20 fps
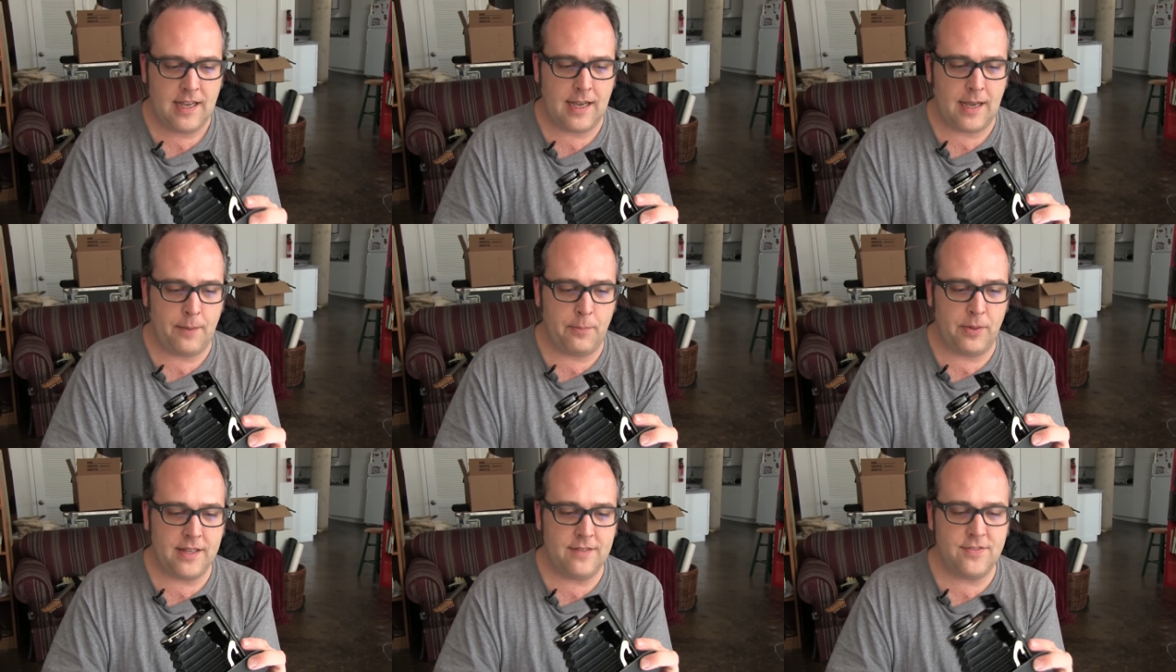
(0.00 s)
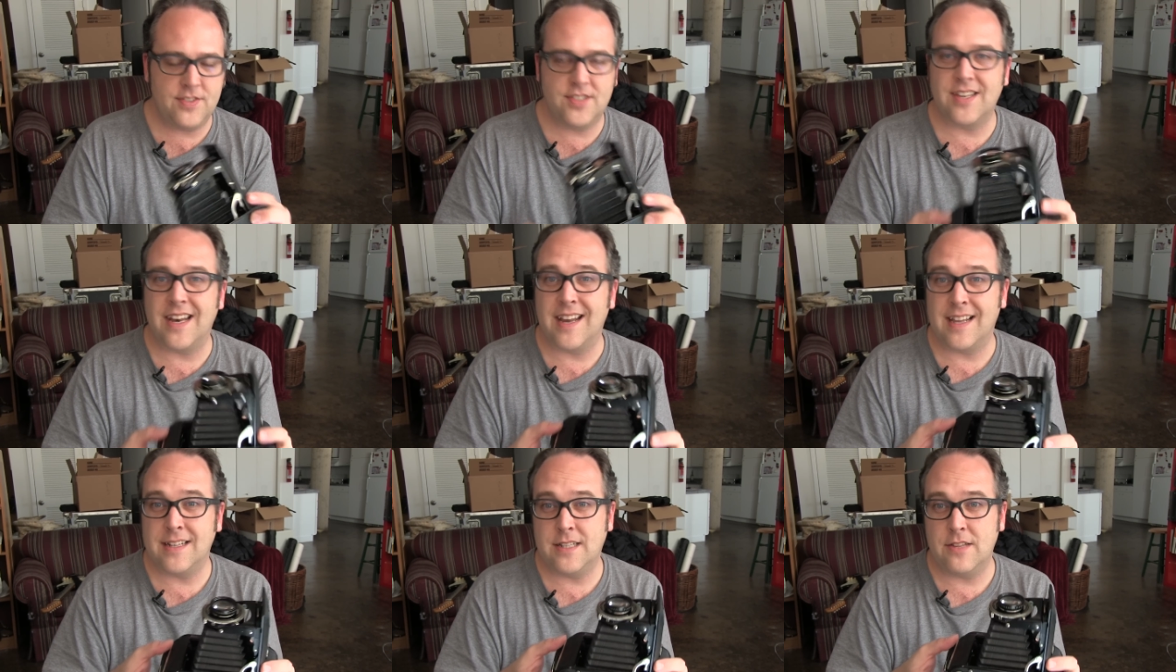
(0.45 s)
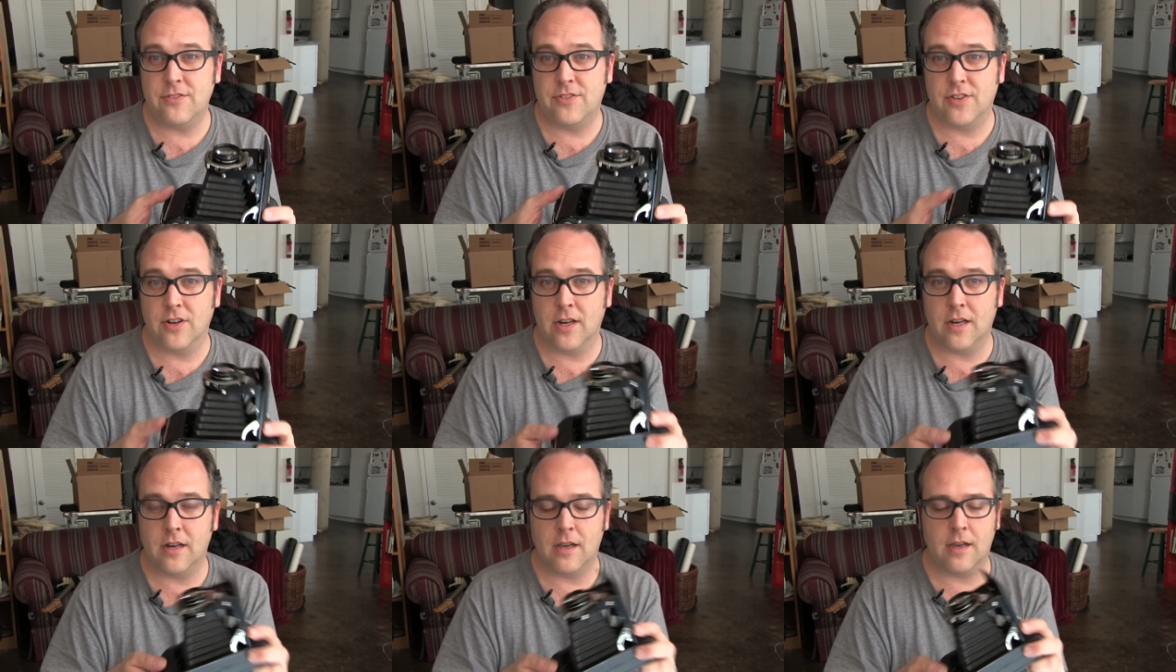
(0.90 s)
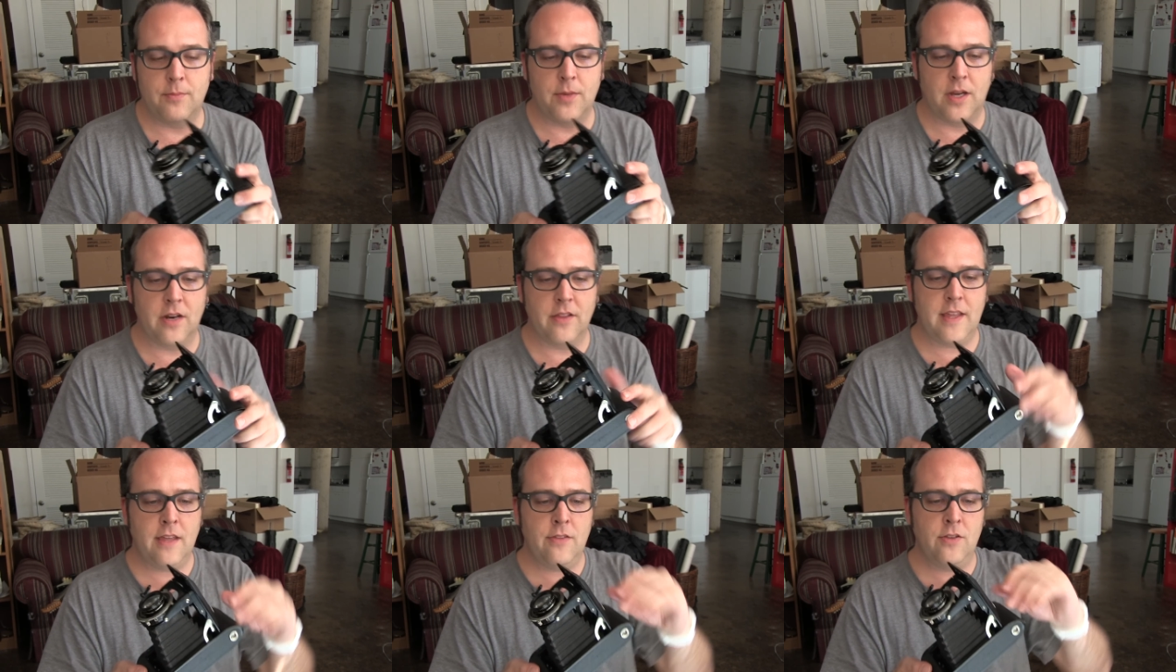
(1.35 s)
Uh, I believe this is a 1939
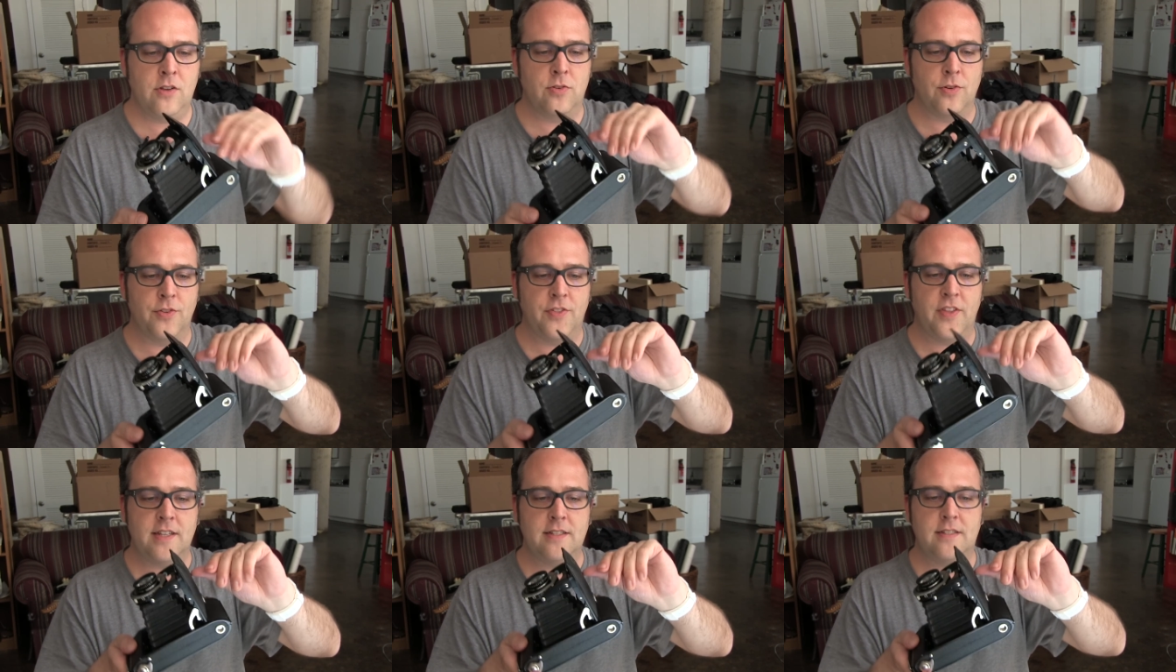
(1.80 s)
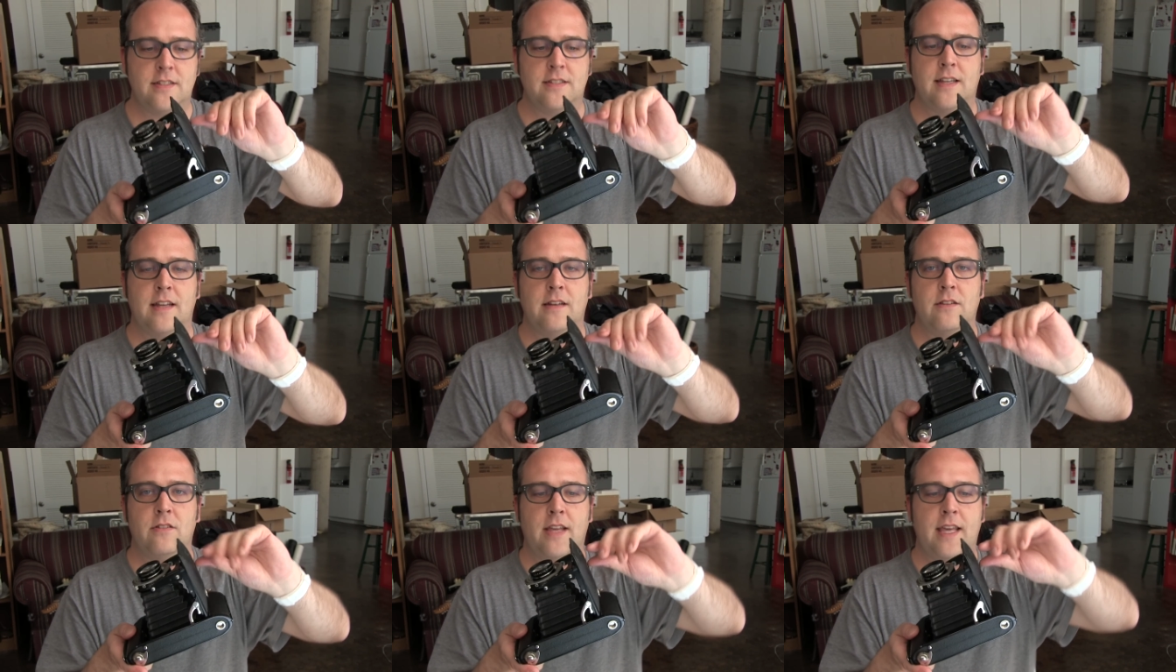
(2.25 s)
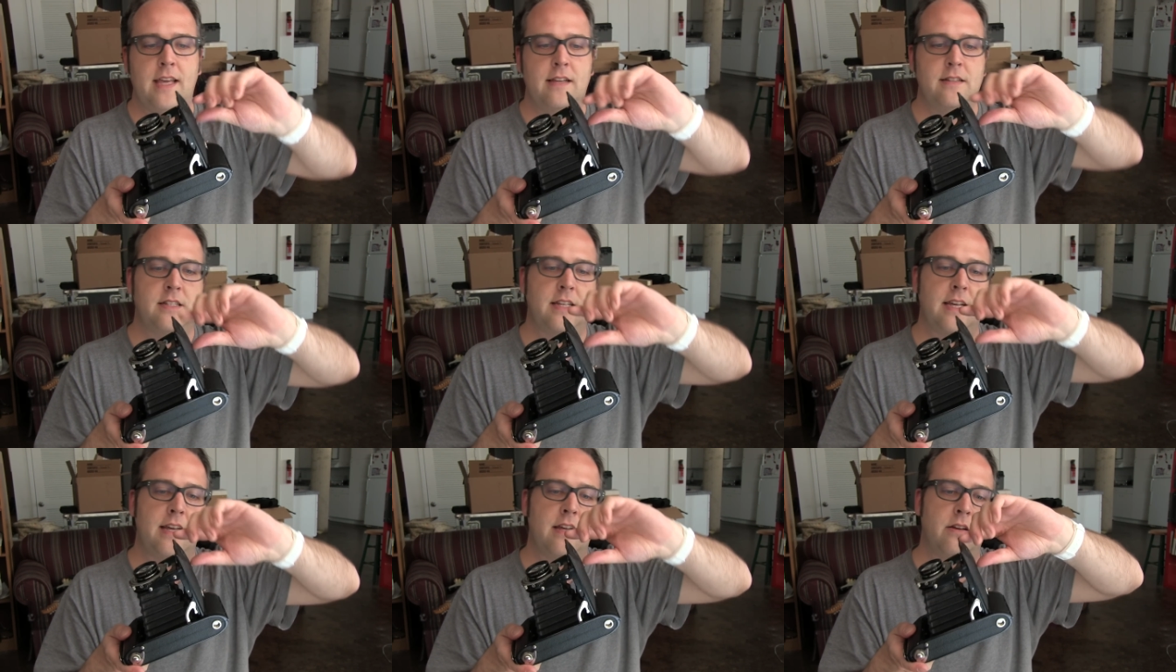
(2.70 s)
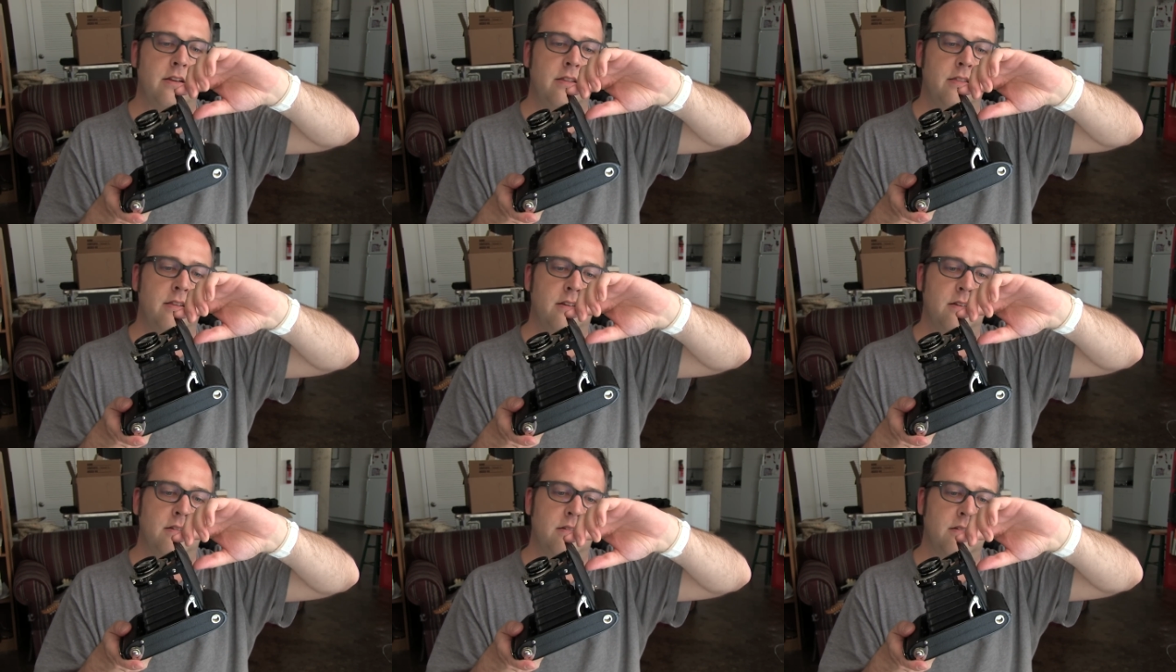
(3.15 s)
model. The other cool thing is it's got a little kickstand
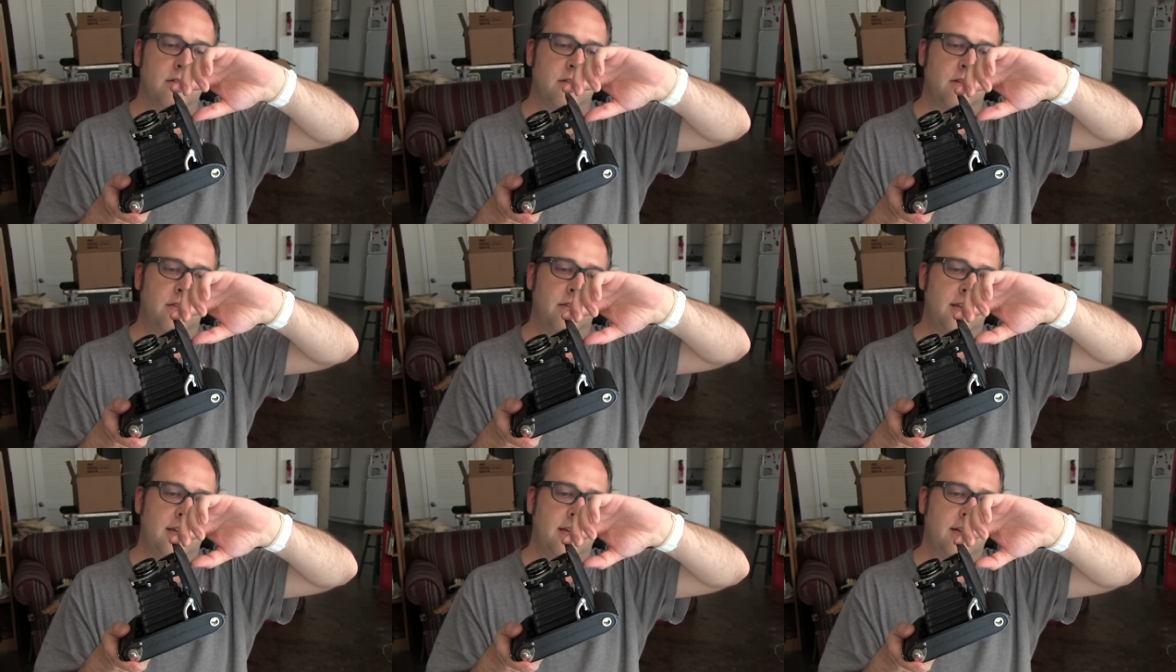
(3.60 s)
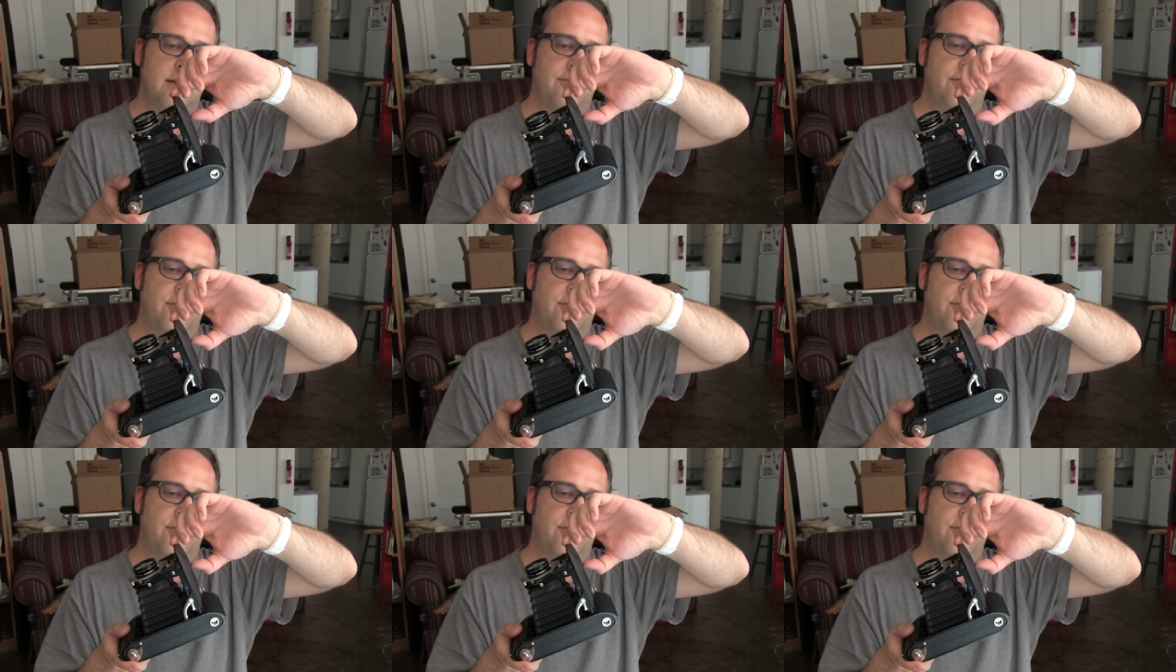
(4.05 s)
on the on the uh,